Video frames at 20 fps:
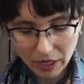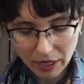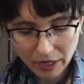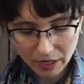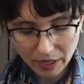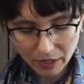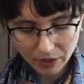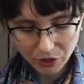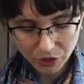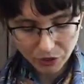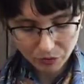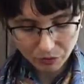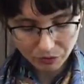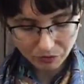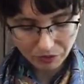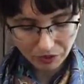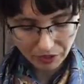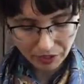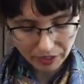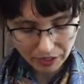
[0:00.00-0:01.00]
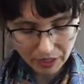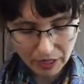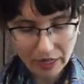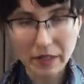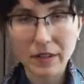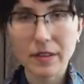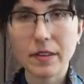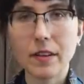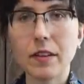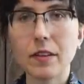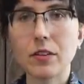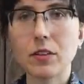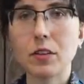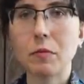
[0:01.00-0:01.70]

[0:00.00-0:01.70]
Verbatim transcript: I, I she was very kind to send it